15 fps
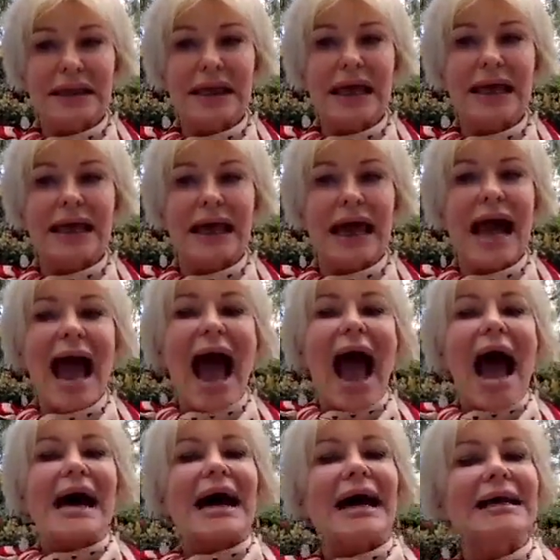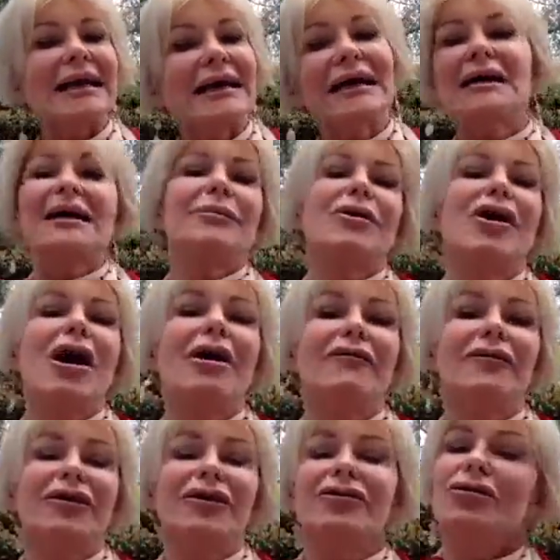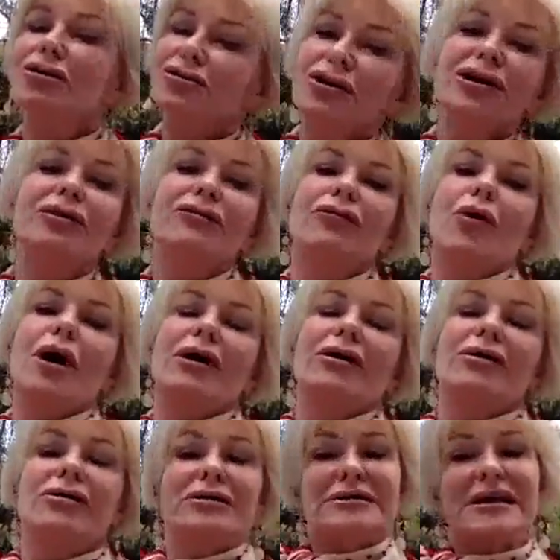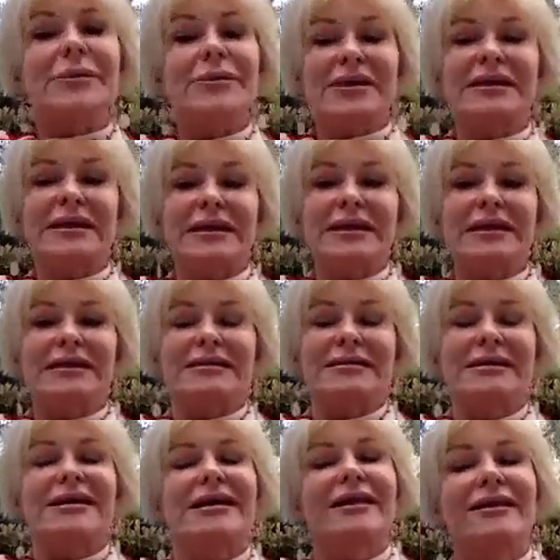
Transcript: Like, I'd like a cup of coffee or a drink of water or something to eat.